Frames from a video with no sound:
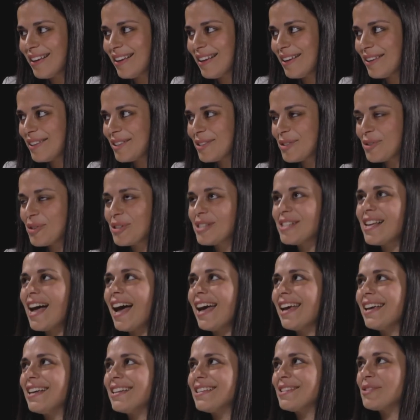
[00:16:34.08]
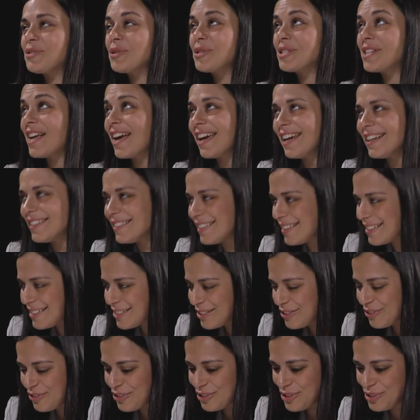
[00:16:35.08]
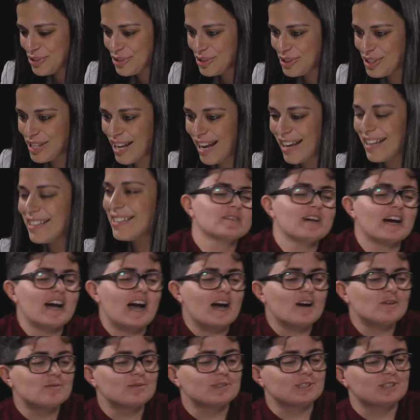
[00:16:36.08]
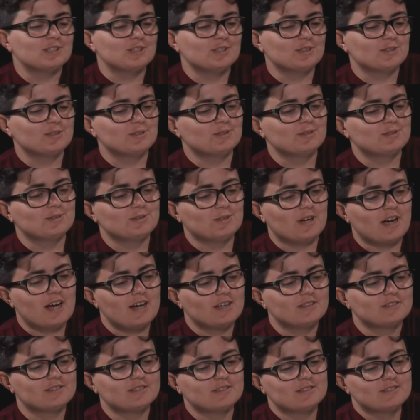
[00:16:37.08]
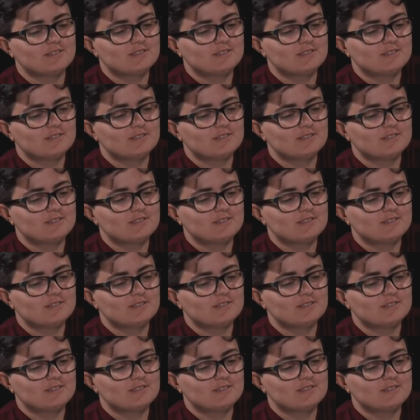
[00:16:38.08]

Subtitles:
societies, different societies going around busily.